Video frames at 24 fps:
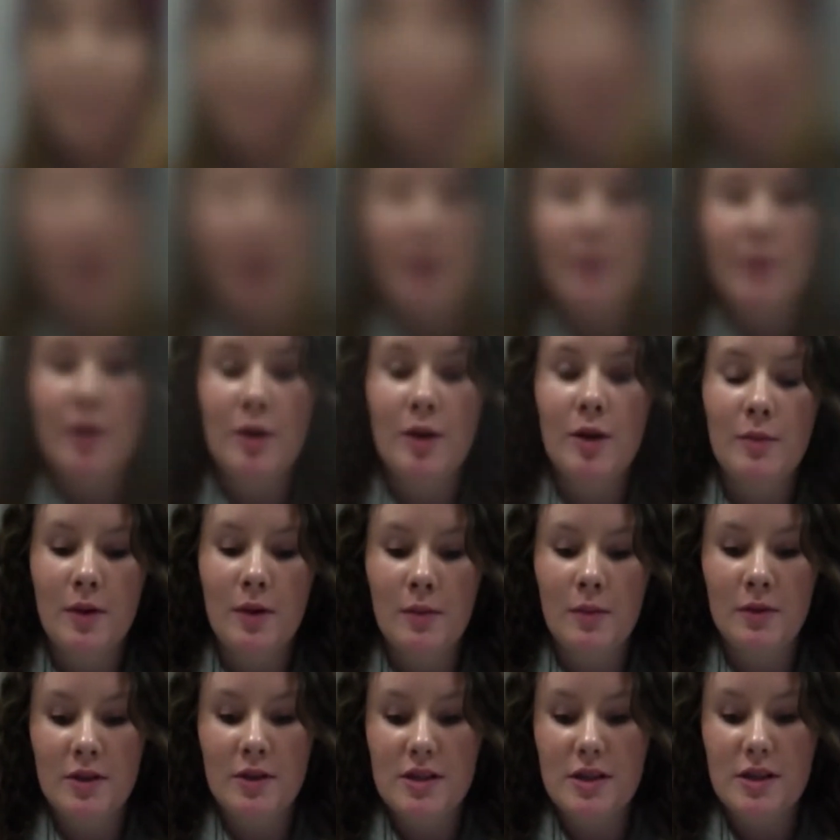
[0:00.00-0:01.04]
The primary
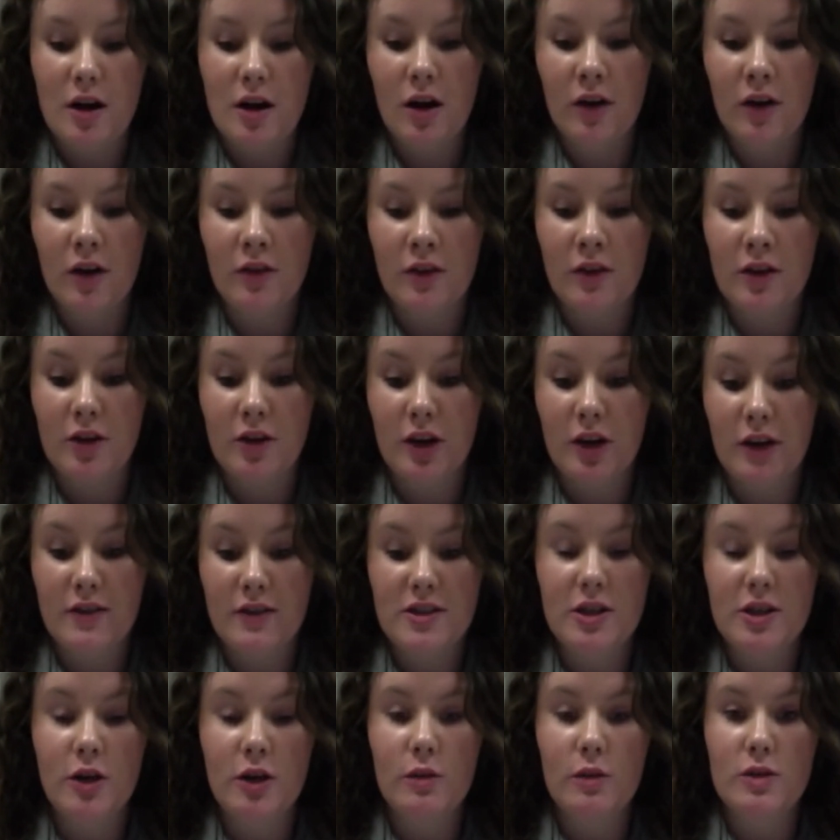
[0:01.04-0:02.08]
members on the
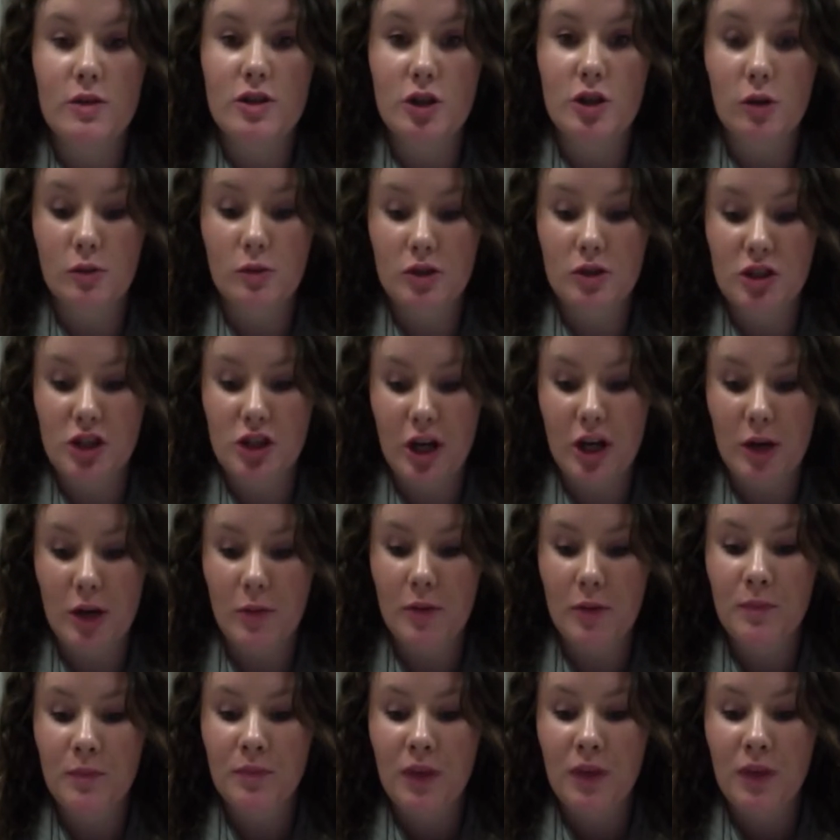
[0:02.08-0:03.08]
gravestone was Noble Sharp.